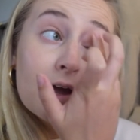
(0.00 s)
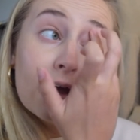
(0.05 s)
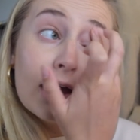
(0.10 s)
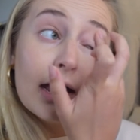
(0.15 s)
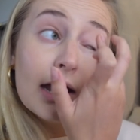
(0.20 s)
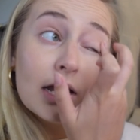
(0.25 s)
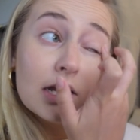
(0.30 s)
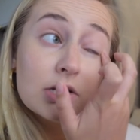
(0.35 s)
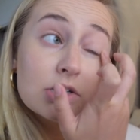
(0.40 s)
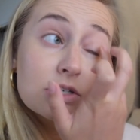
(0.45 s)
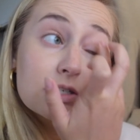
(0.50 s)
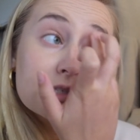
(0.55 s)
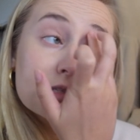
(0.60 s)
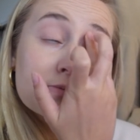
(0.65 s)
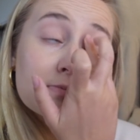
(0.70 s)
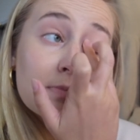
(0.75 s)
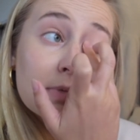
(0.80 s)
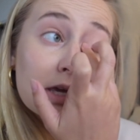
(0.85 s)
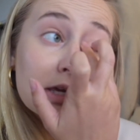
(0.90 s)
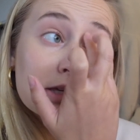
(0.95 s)
and it
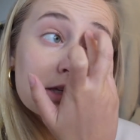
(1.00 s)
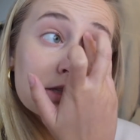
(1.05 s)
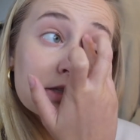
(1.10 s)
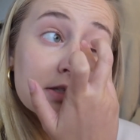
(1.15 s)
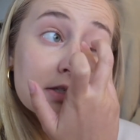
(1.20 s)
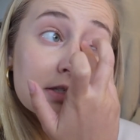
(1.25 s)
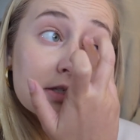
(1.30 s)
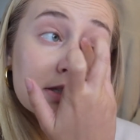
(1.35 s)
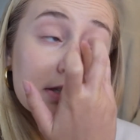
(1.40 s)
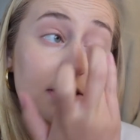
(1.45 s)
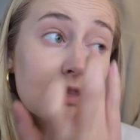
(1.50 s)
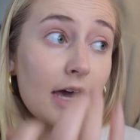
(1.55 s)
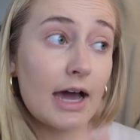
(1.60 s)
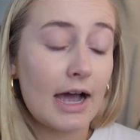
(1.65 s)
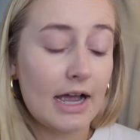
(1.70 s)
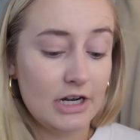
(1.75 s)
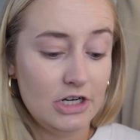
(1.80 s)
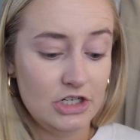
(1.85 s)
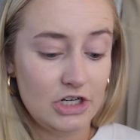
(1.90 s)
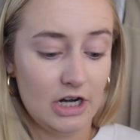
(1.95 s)
just makes the
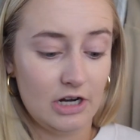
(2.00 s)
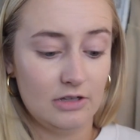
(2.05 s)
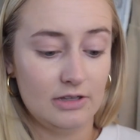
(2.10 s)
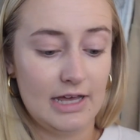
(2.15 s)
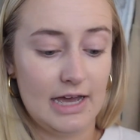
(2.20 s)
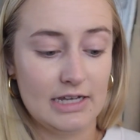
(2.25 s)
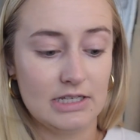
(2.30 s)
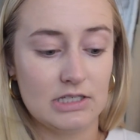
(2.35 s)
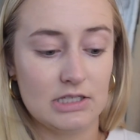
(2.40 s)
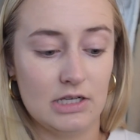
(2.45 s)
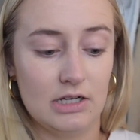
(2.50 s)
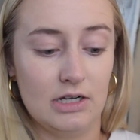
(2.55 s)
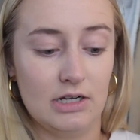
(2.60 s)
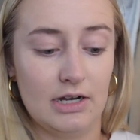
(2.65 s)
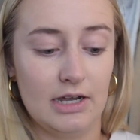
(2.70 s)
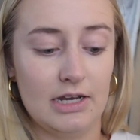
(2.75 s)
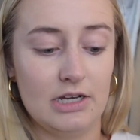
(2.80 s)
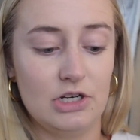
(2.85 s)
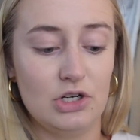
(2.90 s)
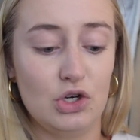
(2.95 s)
eyeshadow last
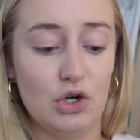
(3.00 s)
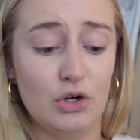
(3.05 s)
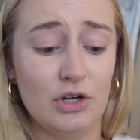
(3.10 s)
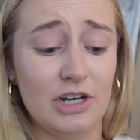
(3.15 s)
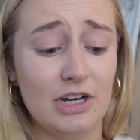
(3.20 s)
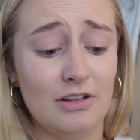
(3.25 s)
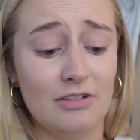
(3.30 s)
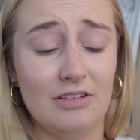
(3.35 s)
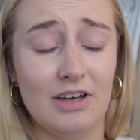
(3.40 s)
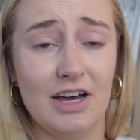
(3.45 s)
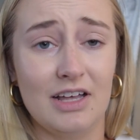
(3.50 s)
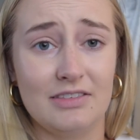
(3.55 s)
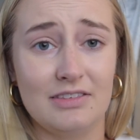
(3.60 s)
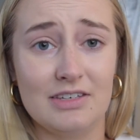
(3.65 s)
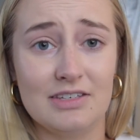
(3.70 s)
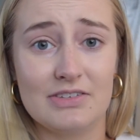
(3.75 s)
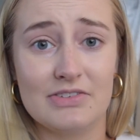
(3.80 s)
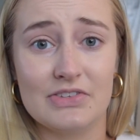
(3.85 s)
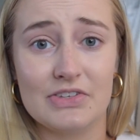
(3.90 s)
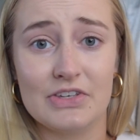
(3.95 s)
long, and you don't need a lot.
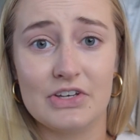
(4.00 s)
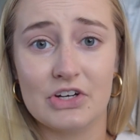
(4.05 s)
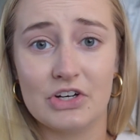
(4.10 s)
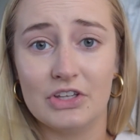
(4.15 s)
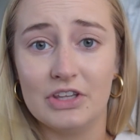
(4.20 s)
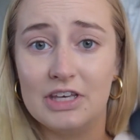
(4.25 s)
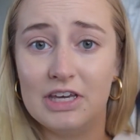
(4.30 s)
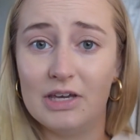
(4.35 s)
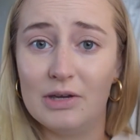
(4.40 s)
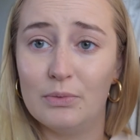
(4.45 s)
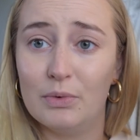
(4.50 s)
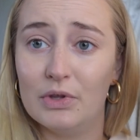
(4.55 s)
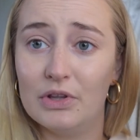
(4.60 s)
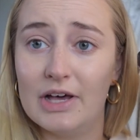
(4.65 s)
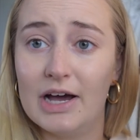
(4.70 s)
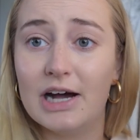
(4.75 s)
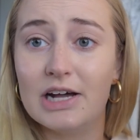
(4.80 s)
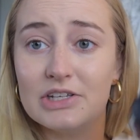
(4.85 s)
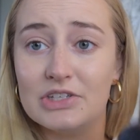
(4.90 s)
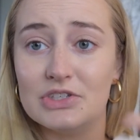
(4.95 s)
This literally will
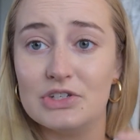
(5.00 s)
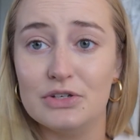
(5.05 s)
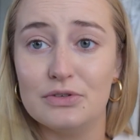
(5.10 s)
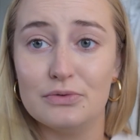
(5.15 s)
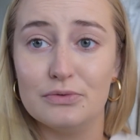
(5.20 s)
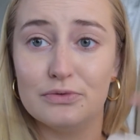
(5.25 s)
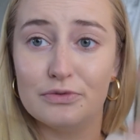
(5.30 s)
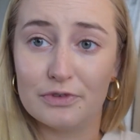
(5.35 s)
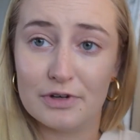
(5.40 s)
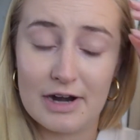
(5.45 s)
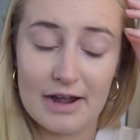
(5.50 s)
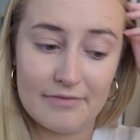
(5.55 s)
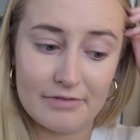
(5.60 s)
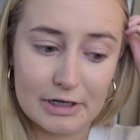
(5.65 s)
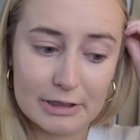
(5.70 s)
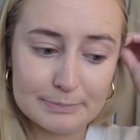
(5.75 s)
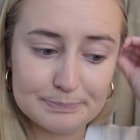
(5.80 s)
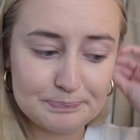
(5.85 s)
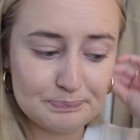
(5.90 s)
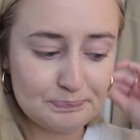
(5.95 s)
last you forever.